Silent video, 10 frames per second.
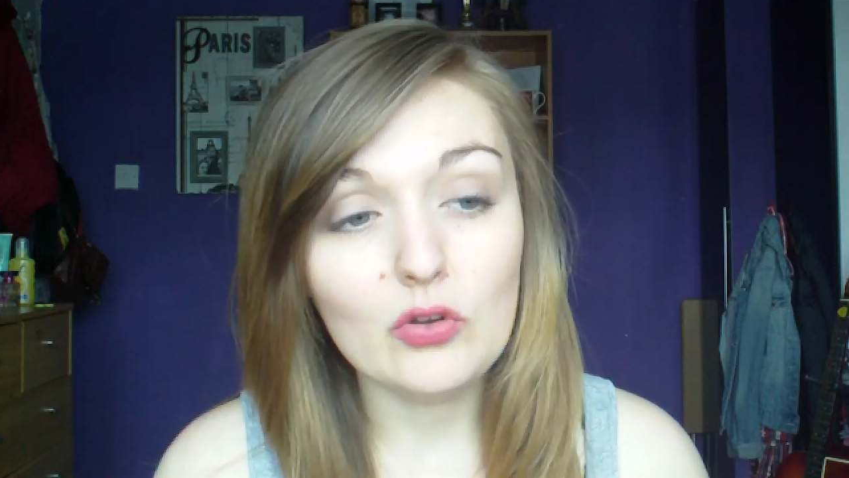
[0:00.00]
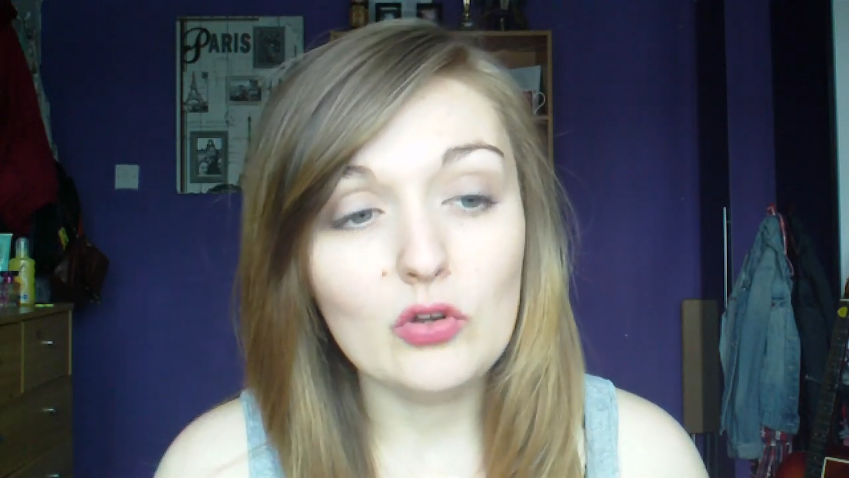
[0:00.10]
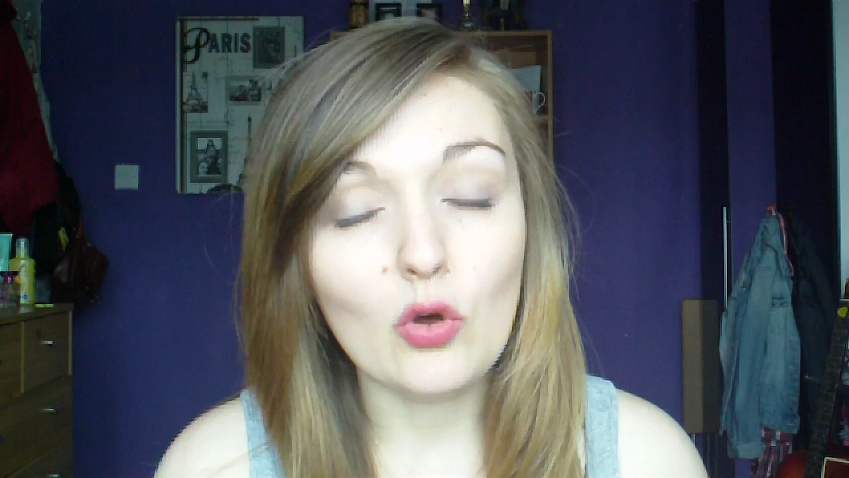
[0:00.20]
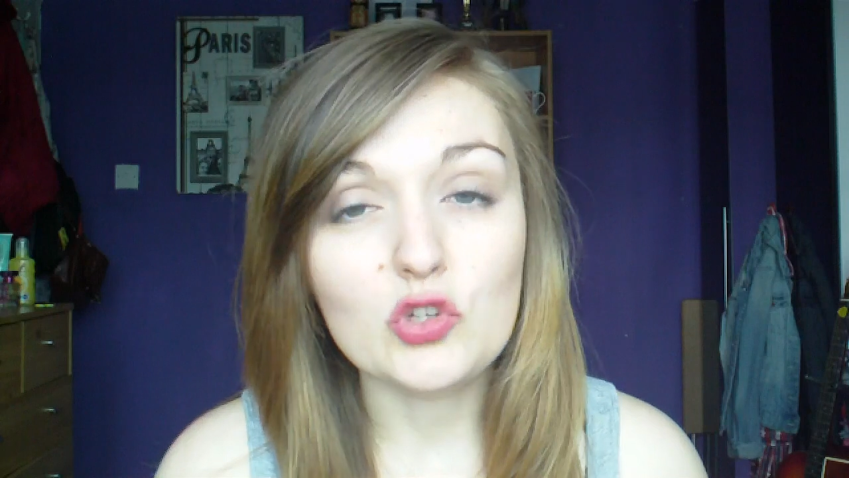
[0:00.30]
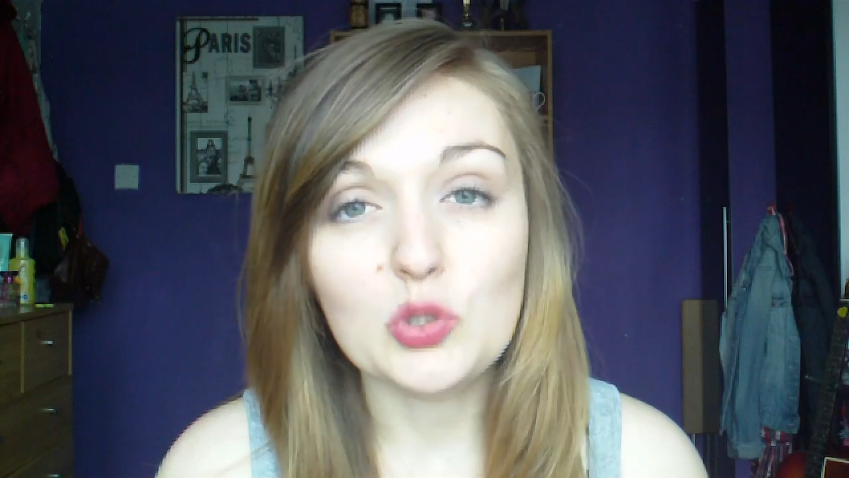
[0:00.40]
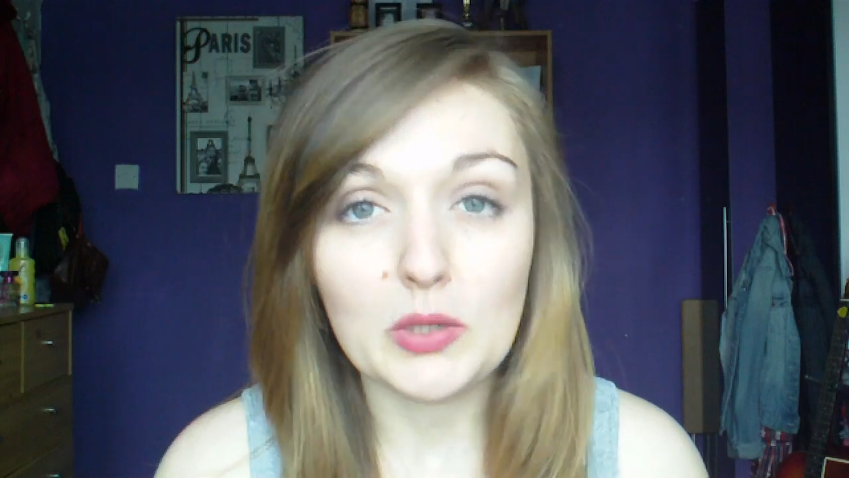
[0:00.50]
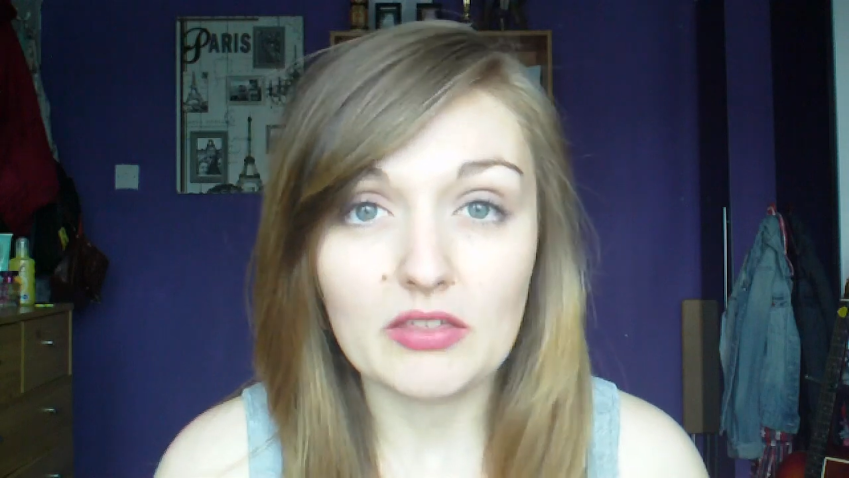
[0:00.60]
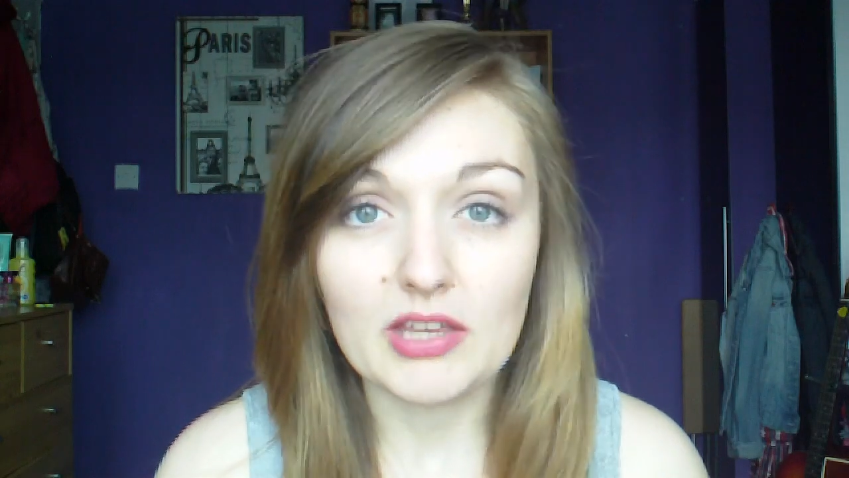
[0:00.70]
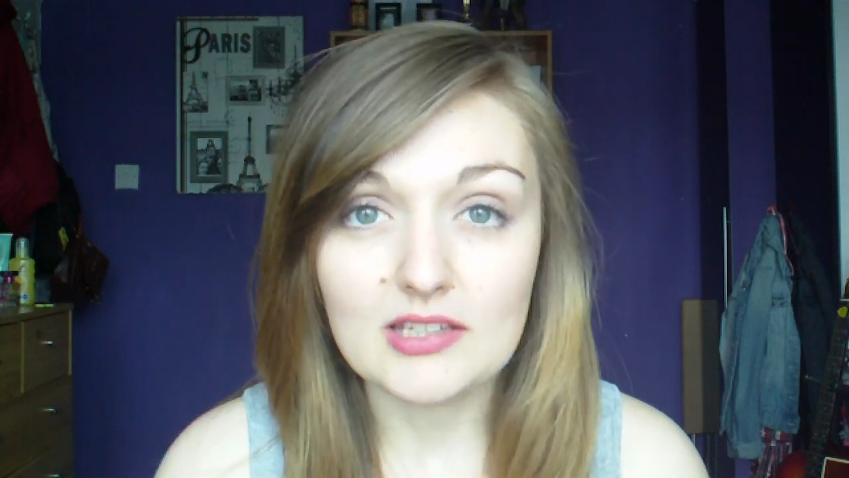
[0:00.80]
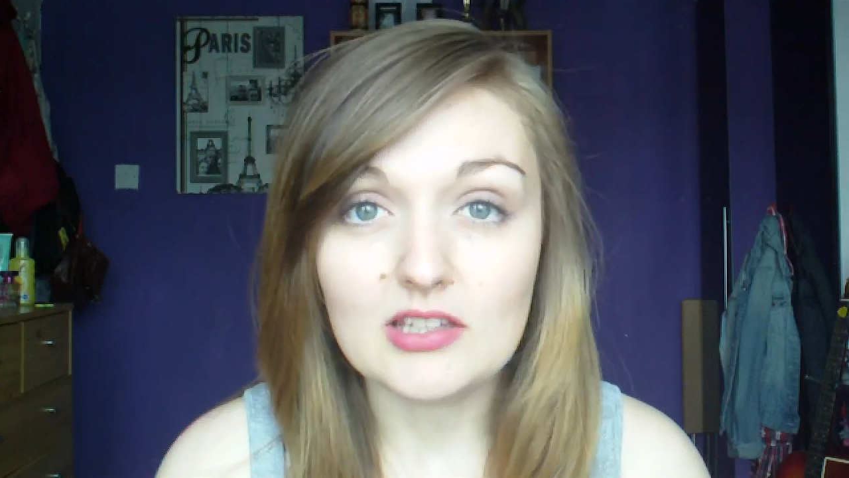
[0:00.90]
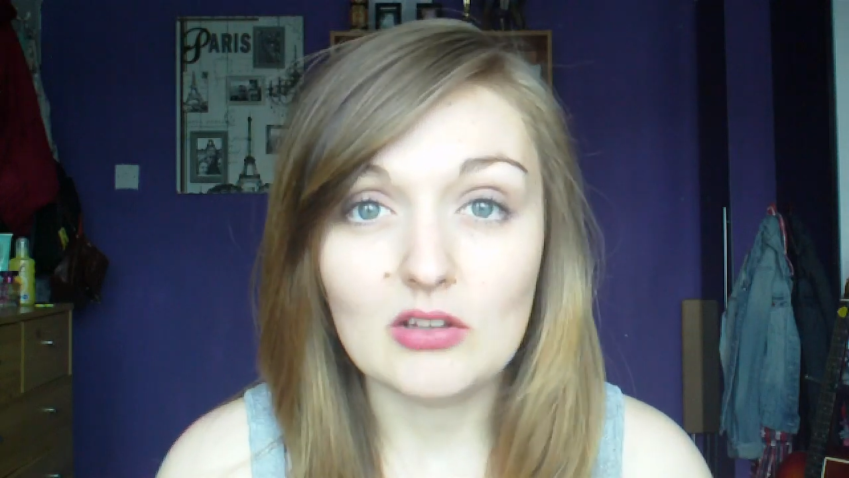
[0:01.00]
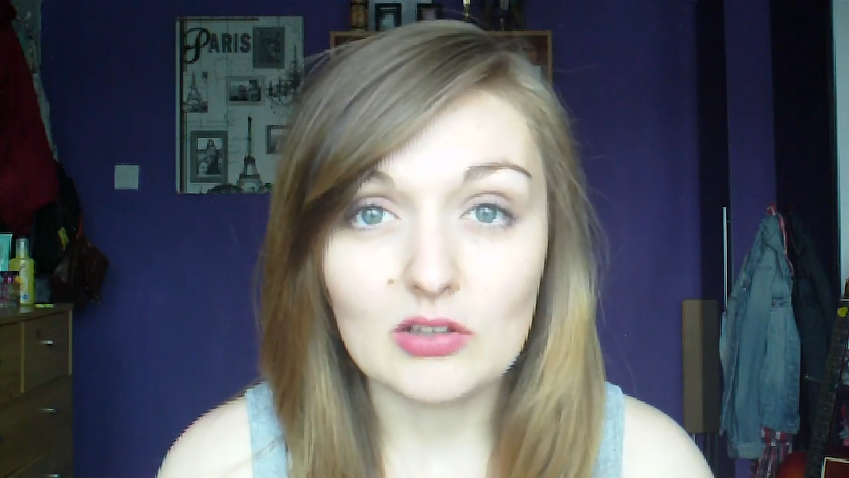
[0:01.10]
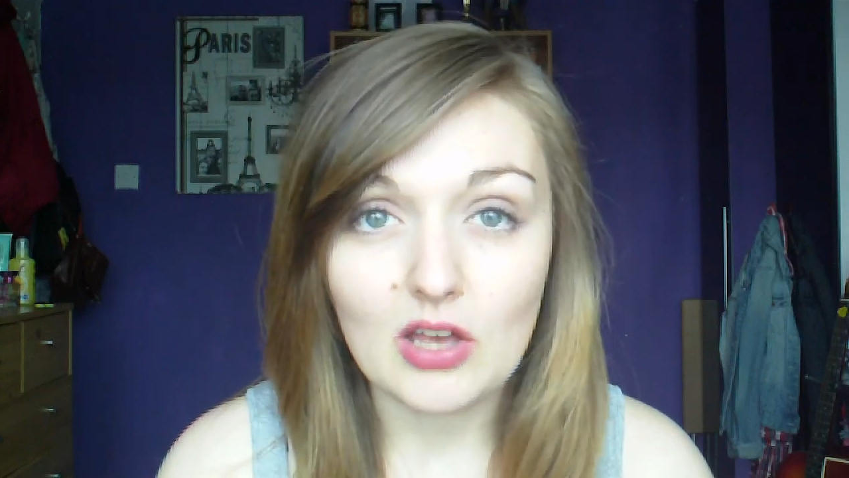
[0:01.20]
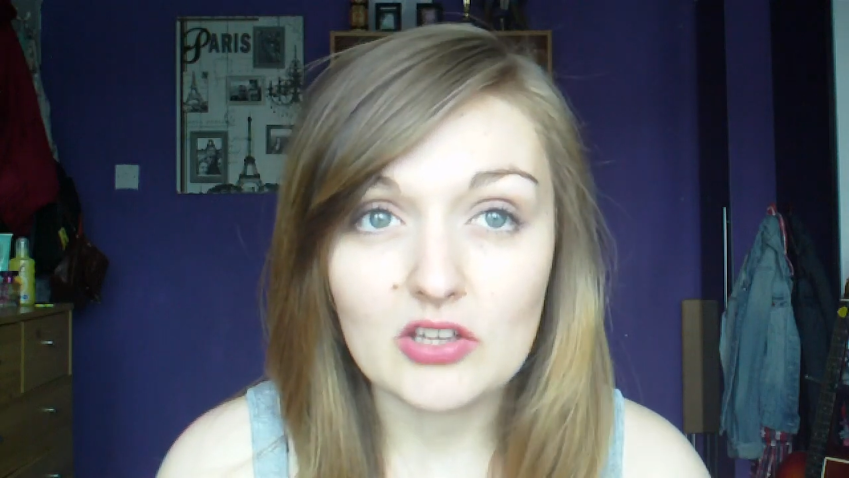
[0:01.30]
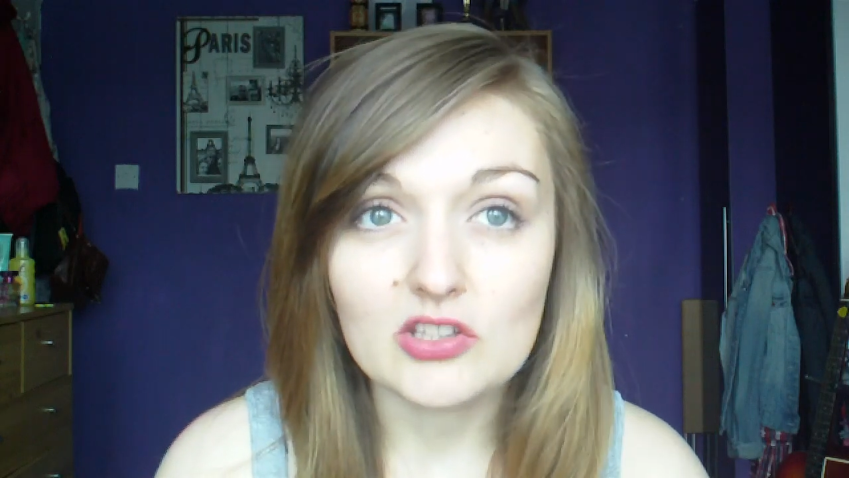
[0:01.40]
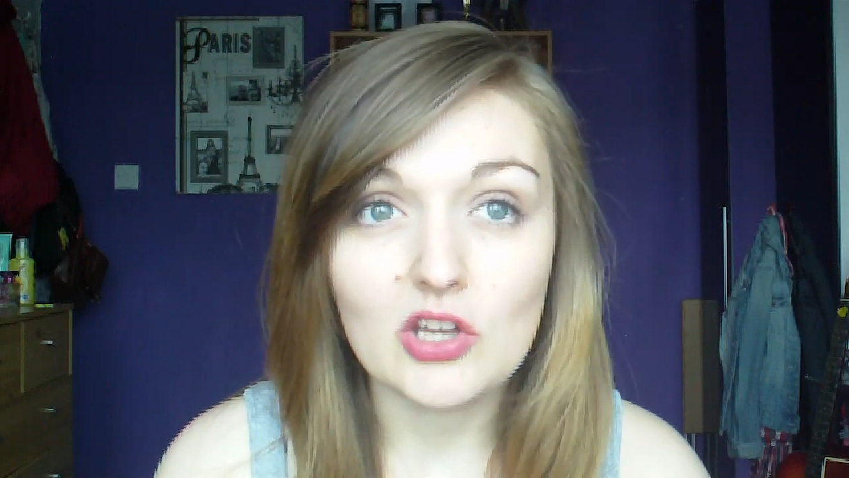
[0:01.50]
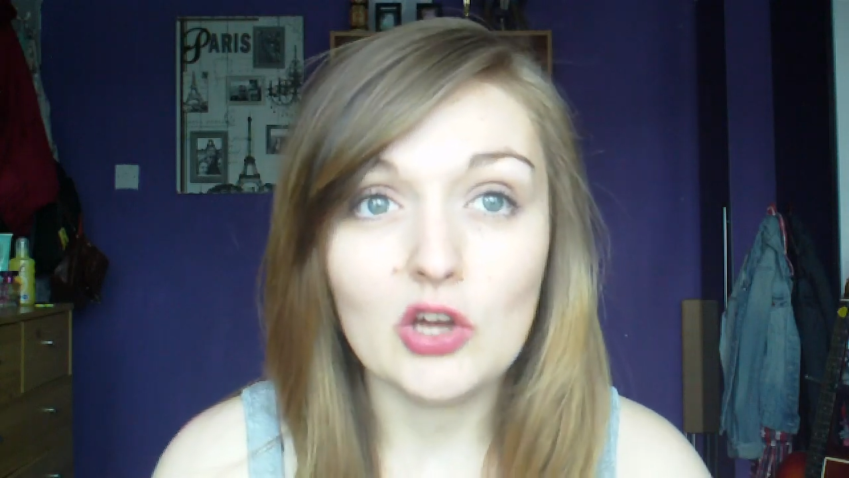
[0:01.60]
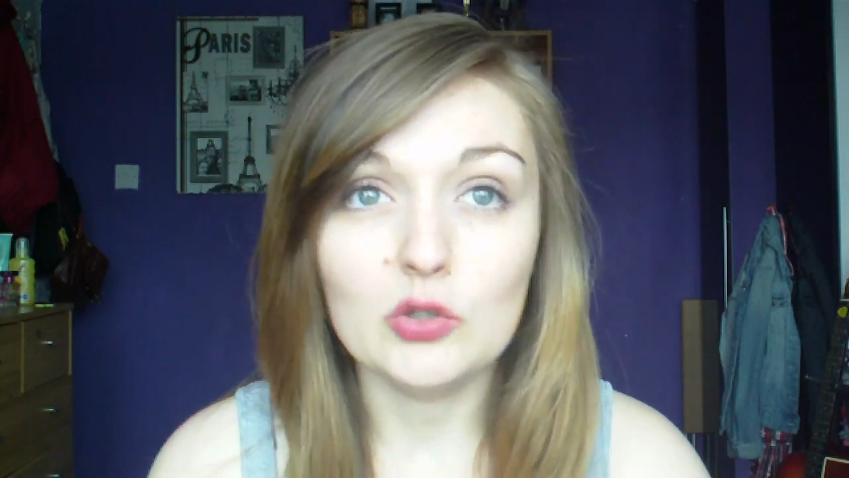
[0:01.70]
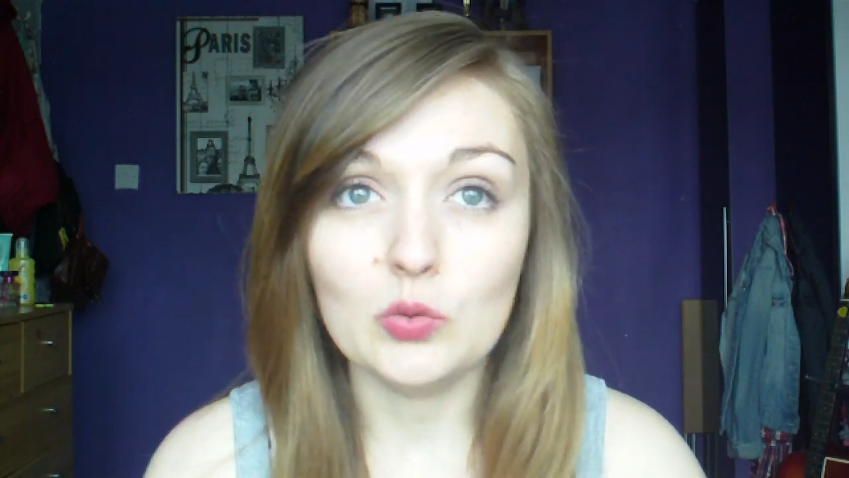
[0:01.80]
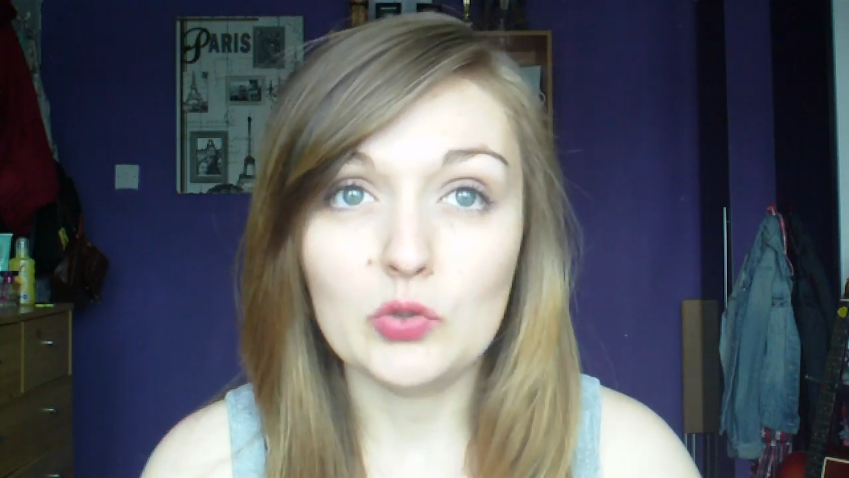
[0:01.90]
not doing things in a
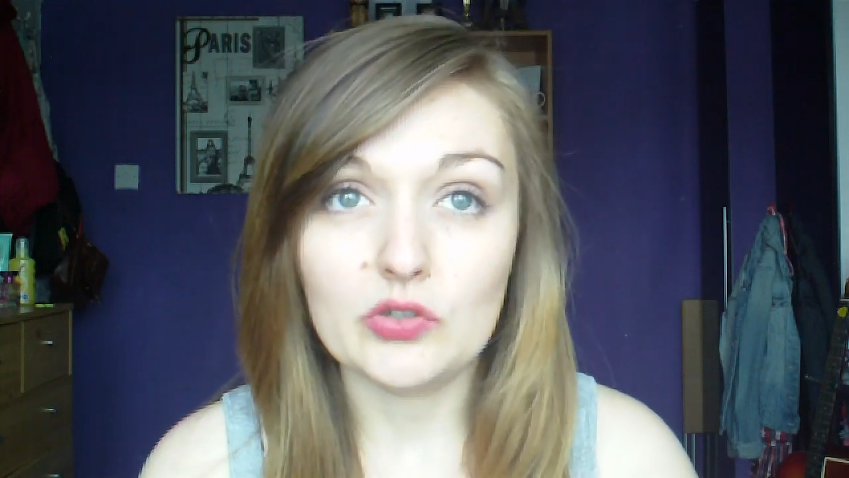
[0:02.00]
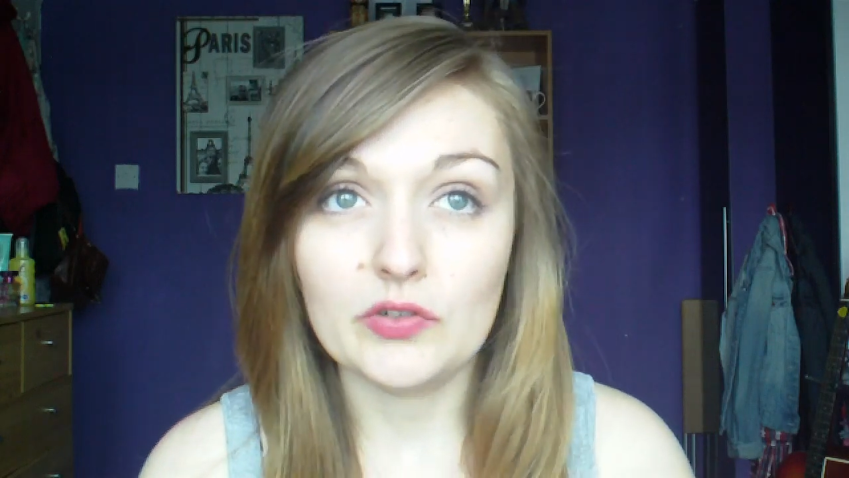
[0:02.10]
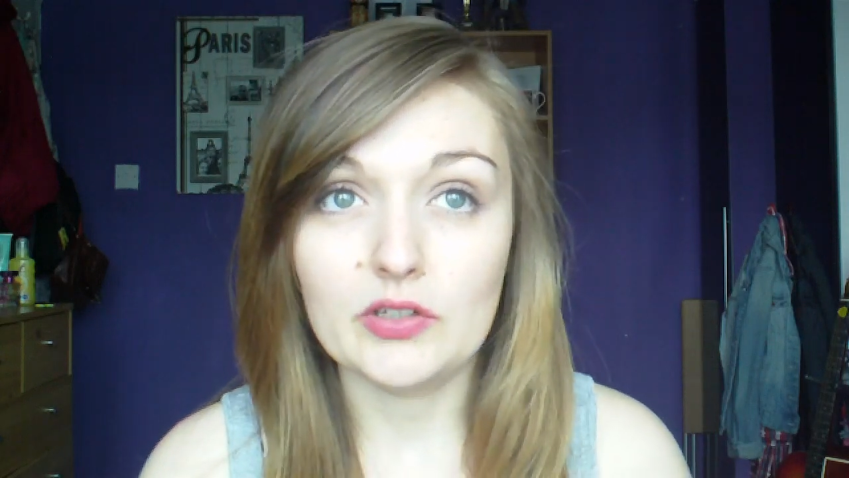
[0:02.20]
certain order